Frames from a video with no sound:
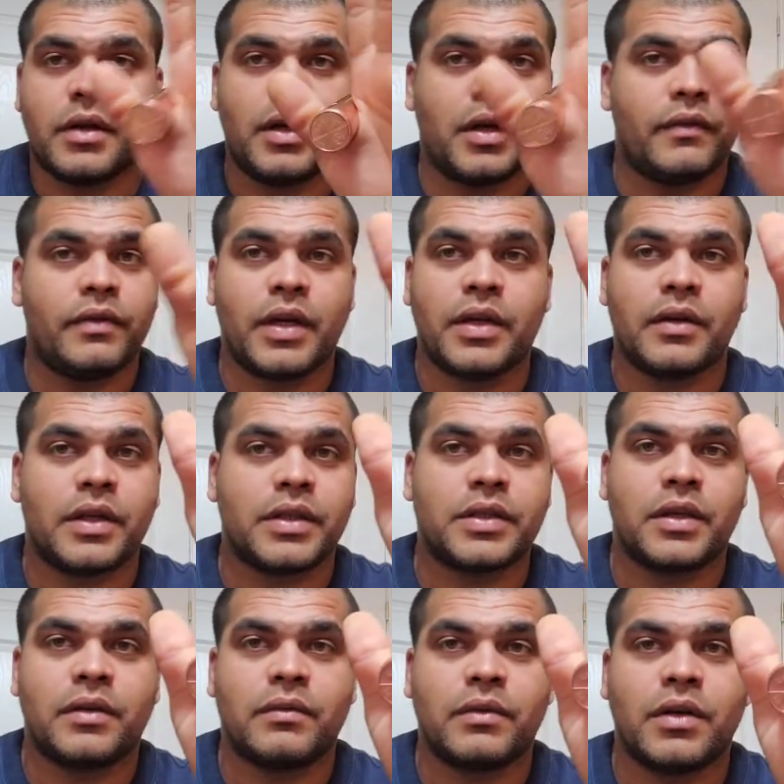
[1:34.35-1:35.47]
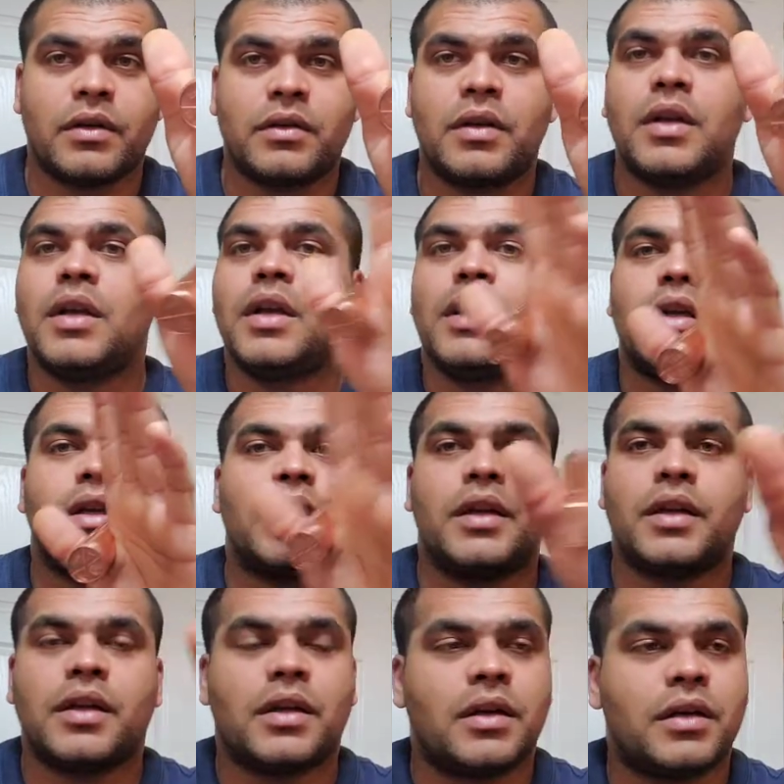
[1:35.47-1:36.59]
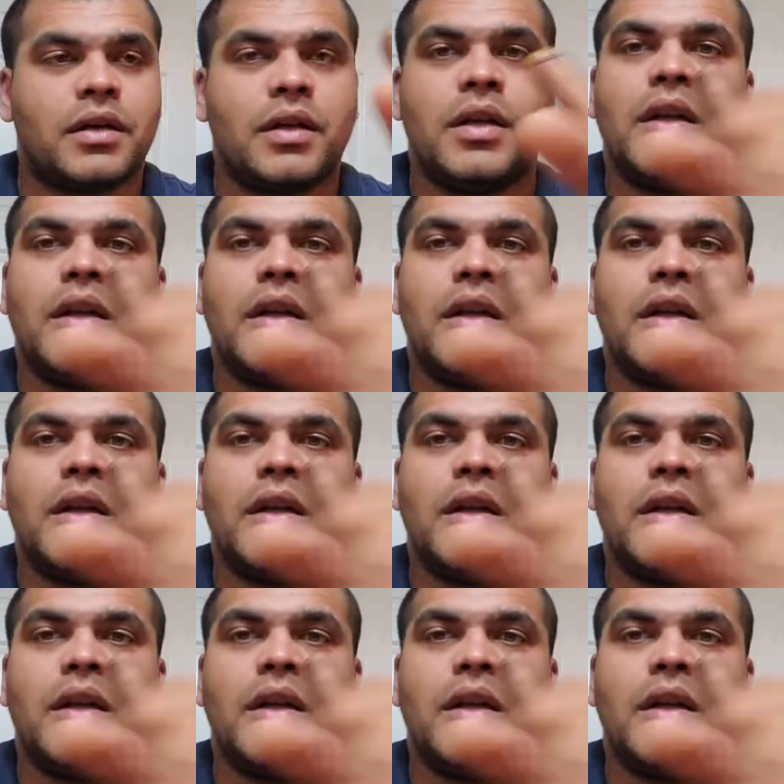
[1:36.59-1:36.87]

I know that sounds wrong. Get it all.